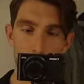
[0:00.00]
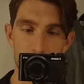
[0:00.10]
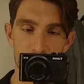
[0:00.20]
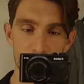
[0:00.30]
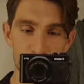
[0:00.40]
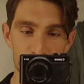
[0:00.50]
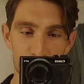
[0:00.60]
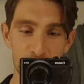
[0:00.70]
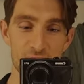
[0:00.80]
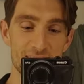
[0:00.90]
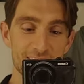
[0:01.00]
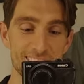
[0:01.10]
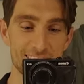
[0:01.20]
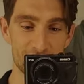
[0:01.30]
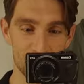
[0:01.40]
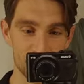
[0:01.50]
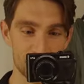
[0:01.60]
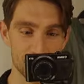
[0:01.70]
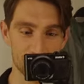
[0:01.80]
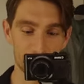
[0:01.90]
And straight into
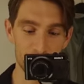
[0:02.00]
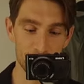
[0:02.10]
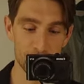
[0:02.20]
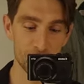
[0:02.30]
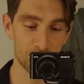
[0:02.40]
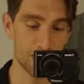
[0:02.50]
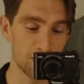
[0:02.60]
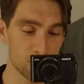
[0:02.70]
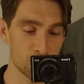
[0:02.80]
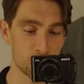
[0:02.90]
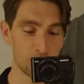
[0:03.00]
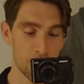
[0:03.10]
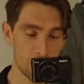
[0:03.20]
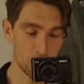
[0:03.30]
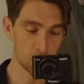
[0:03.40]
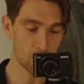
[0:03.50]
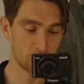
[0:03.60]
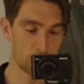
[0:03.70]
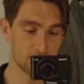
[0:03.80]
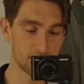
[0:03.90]
the Zara changing room, where
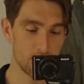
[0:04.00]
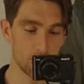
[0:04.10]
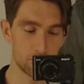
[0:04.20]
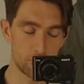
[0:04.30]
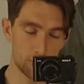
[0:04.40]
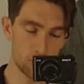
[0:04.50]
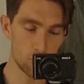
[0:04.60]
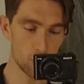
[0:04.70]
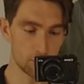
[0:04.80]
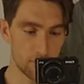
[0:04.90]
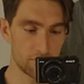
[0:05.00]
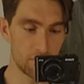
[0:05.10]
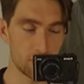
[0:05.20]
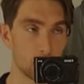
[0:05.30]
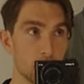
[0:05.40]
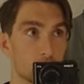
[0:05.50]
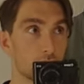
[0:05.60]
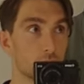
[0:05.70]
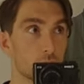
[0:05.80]
I've picked out a few of my favorite bits from